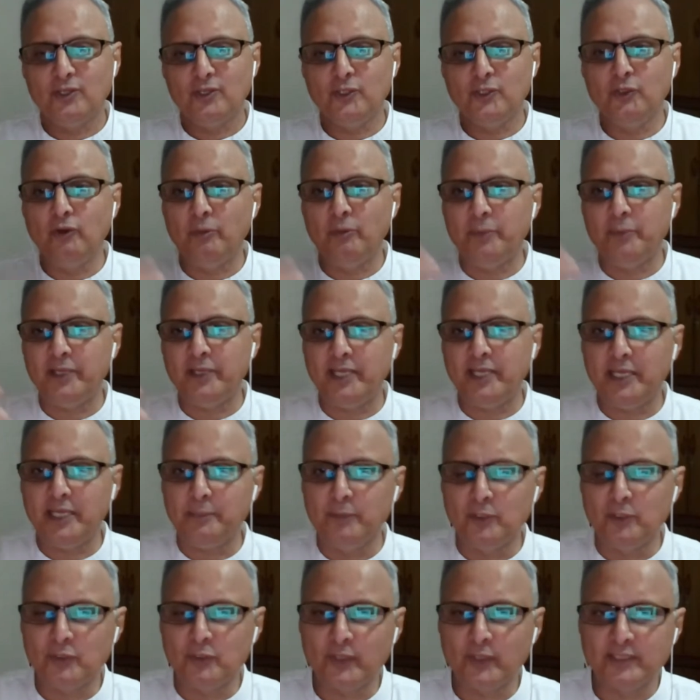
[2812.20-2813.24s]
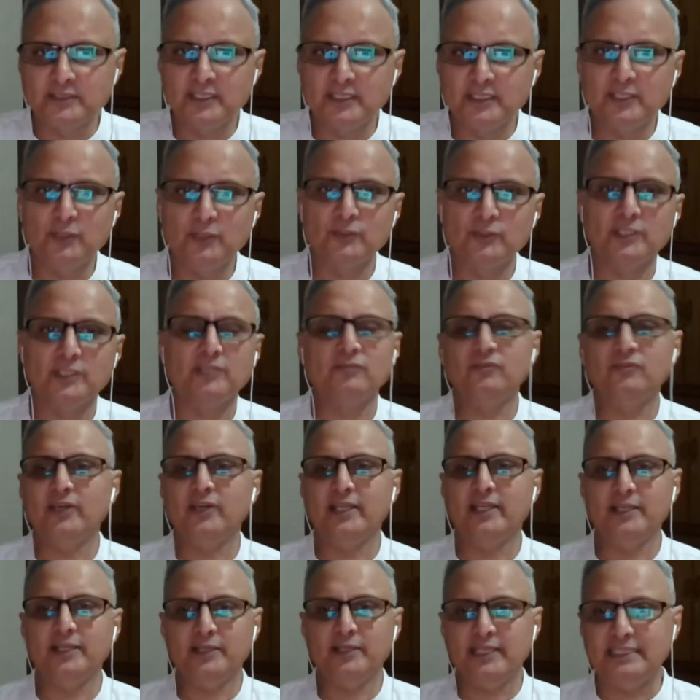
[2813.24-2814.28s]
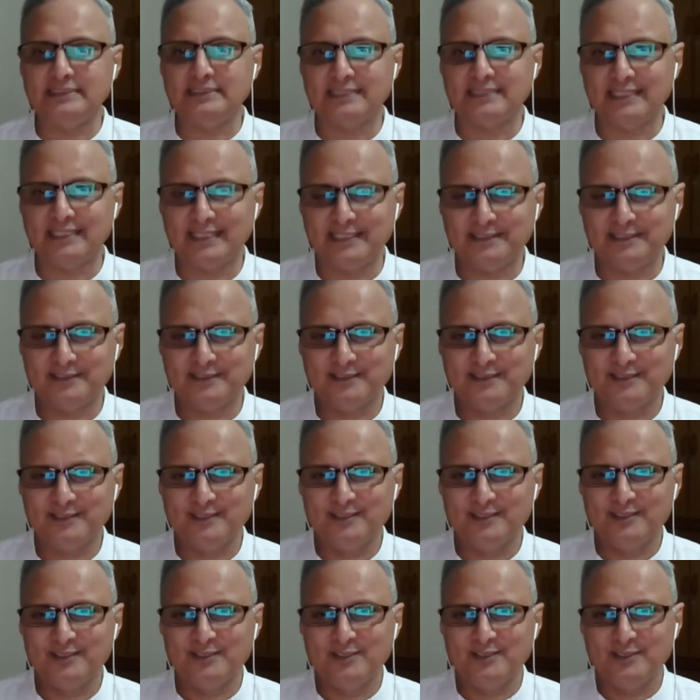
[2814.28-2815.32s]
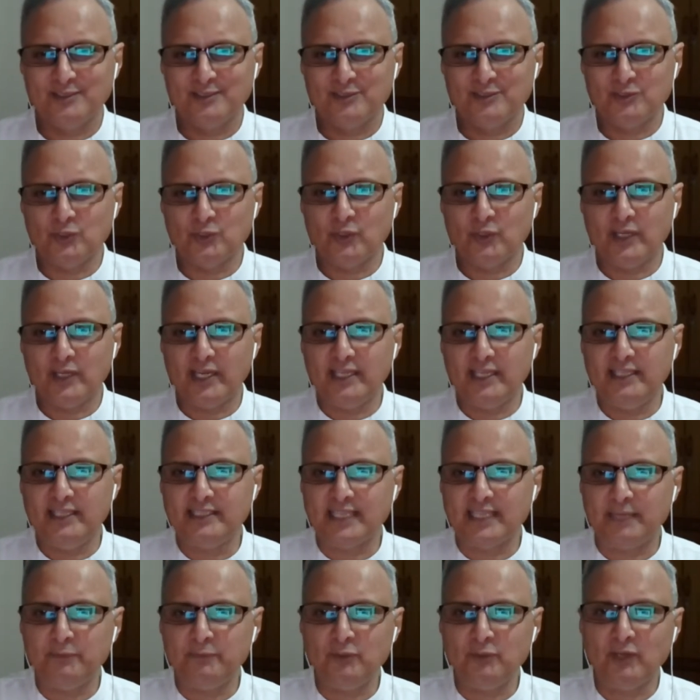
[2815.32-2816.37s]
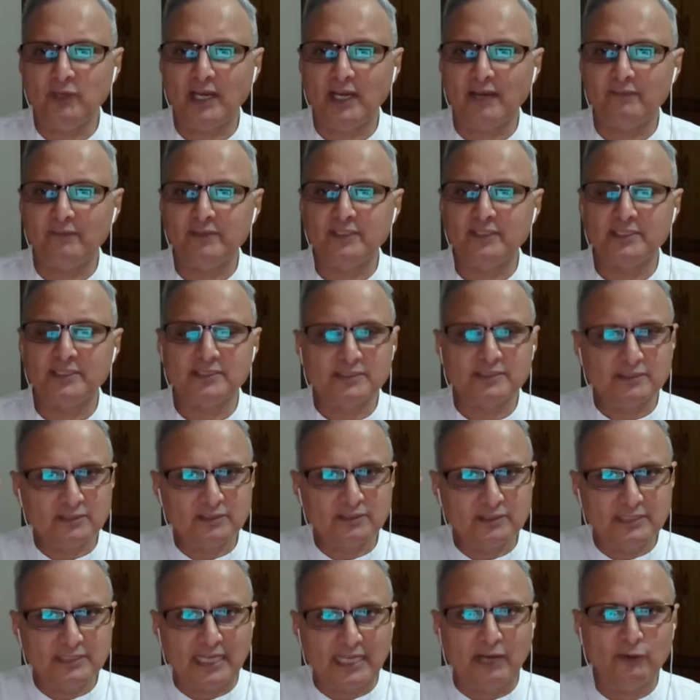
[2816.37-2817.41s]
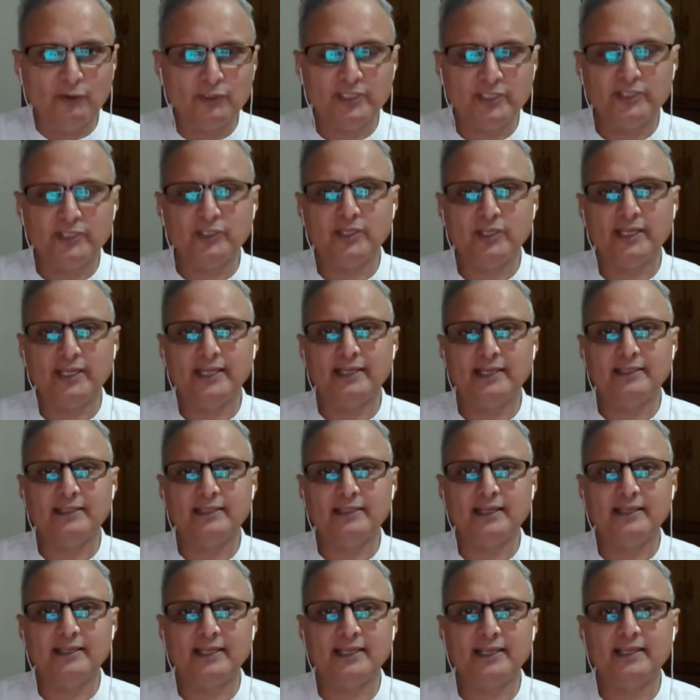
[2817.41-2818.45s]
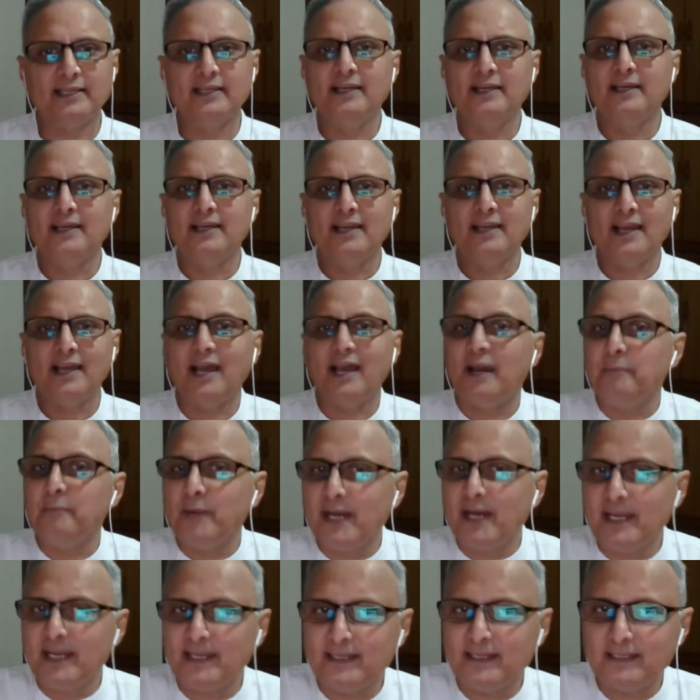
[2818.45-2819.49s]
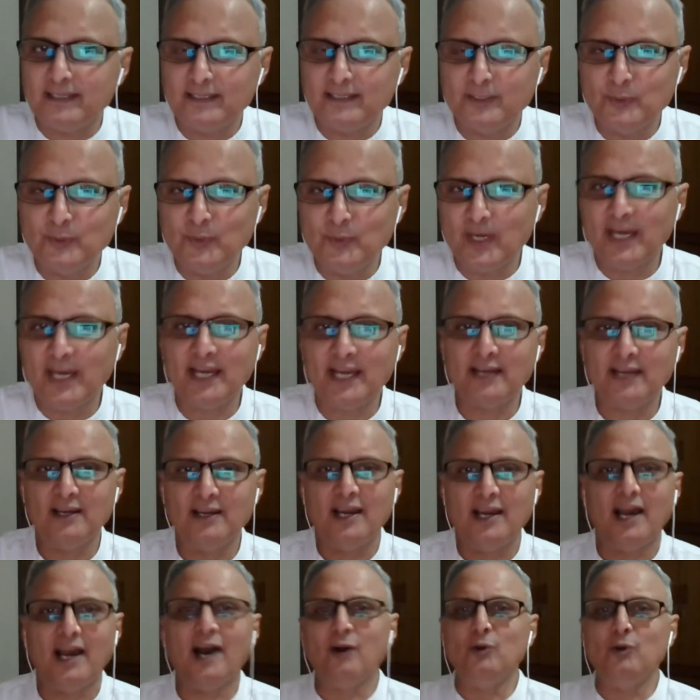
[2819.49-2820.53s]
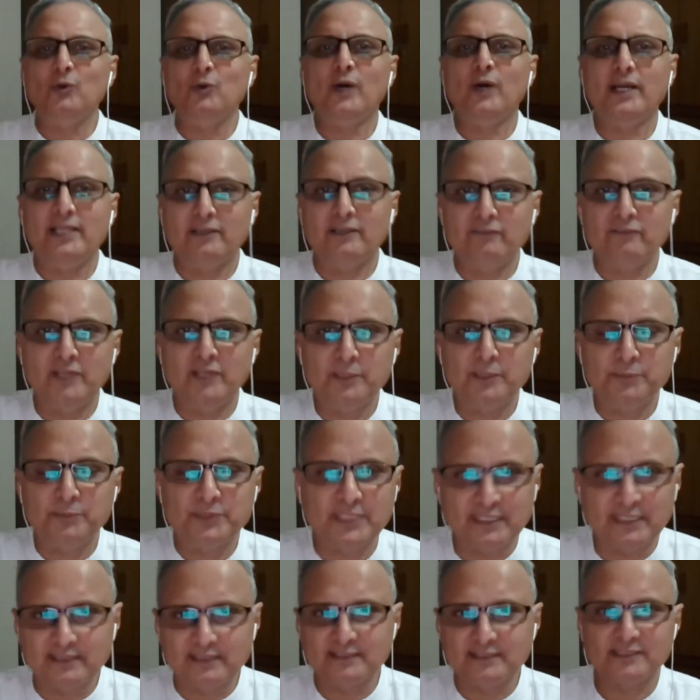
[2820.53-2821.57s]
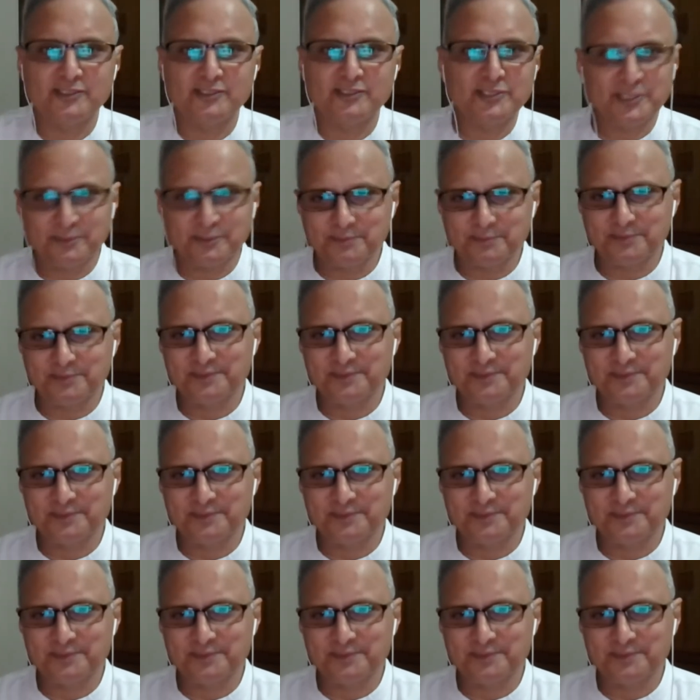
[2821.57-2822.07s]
you will be able to execute it very easily so anytime you have this doubt in your head that hey am i do i have how do i develop citizenship